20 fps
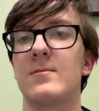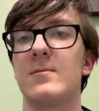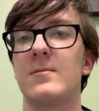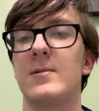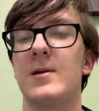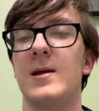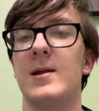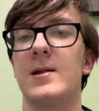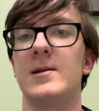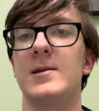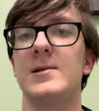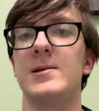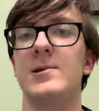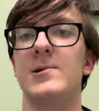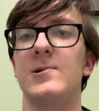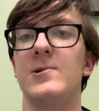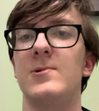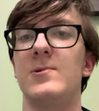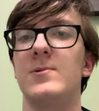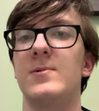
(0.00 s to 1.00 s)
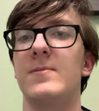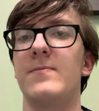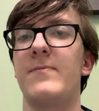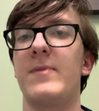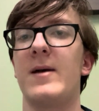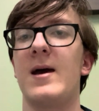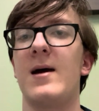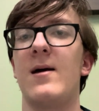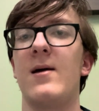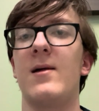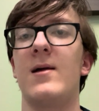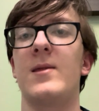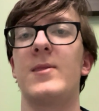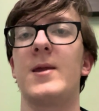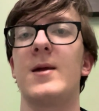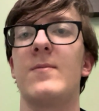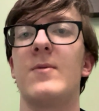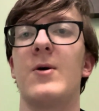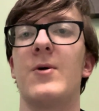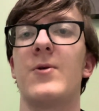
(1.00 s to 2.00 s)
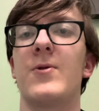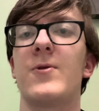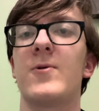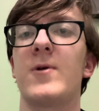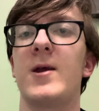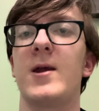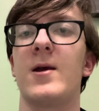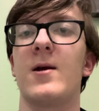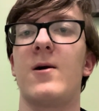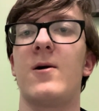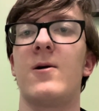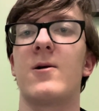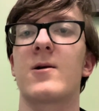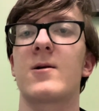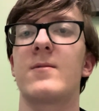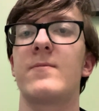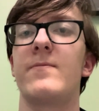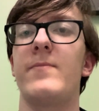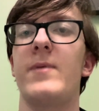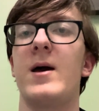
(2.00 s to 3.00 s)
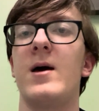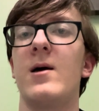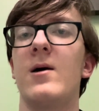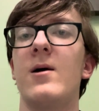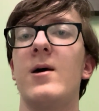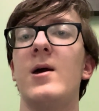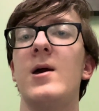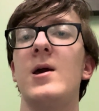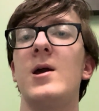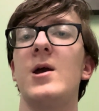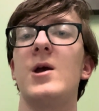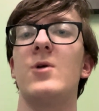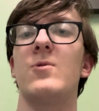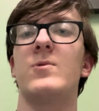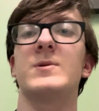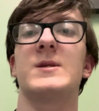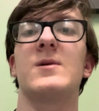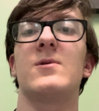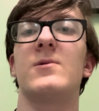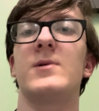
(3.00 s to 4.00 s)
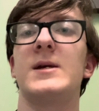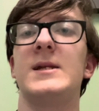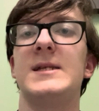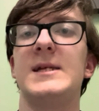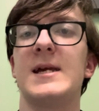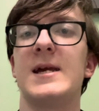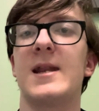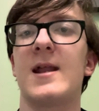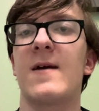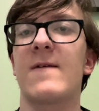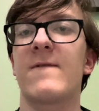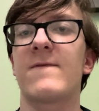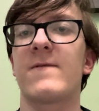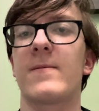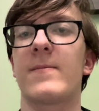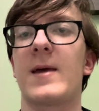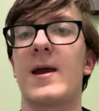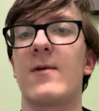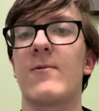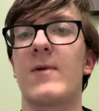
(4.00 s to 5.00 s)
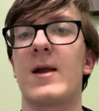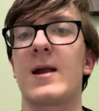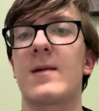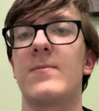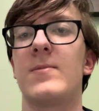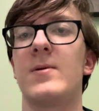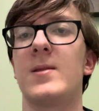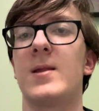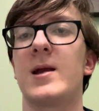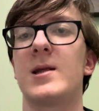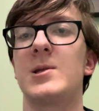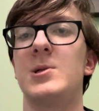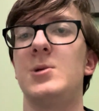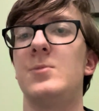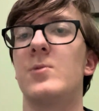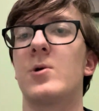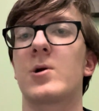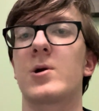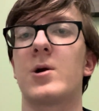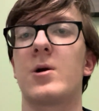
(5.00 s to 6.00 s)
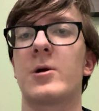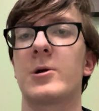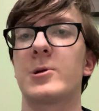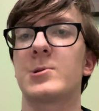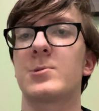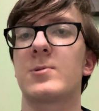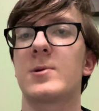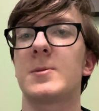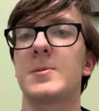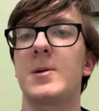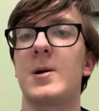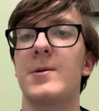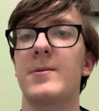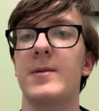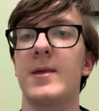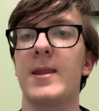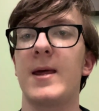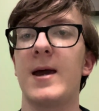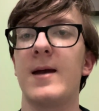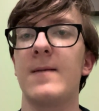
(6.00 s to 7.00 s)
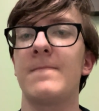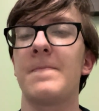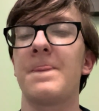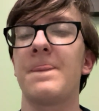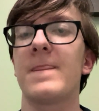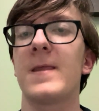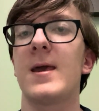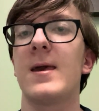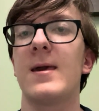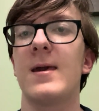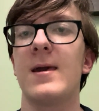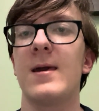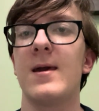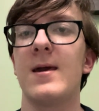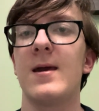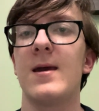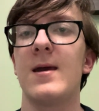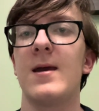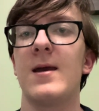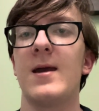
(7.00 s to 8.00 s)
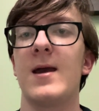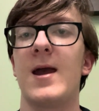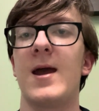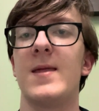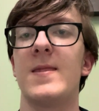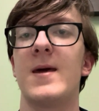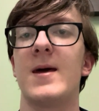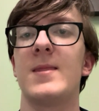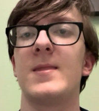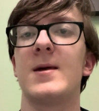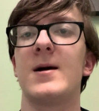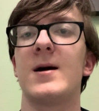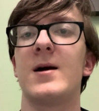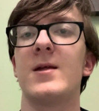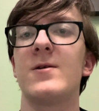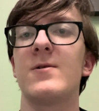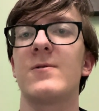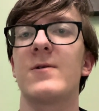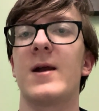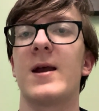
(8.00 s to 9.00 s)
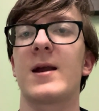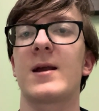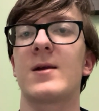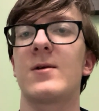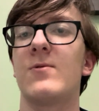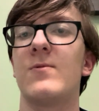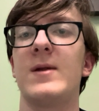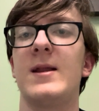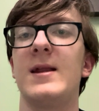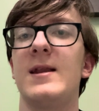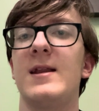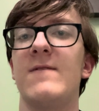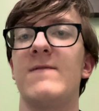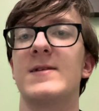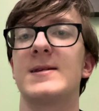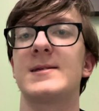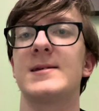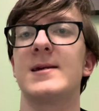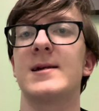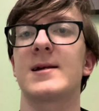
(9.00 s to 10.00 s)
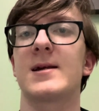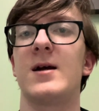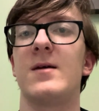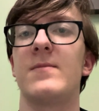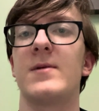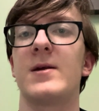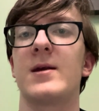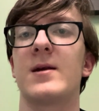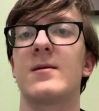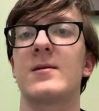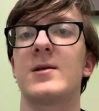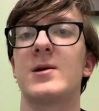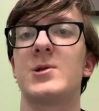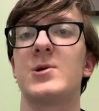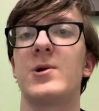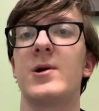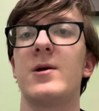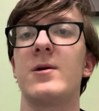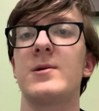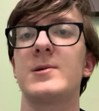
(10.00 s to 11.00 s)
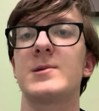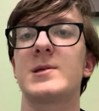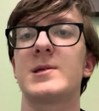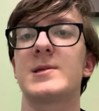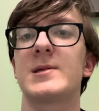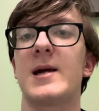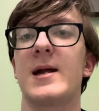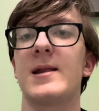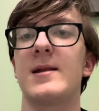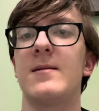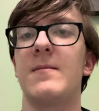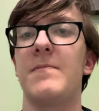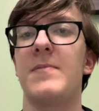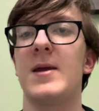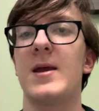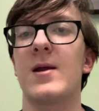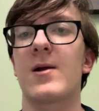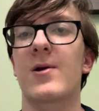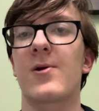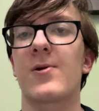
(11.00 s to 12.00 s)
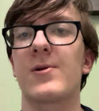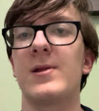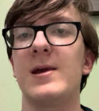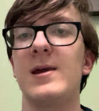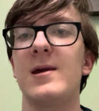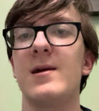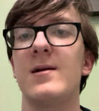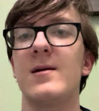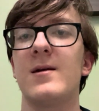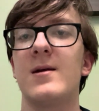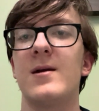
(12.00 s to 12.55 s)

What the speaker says: into Bell, and they both hit hard. Bell was the only DNF from that wreck, but like 2 more cars were involved in that. And then the other wreck, we didn't even see it coming. The Toyotas decided to pit early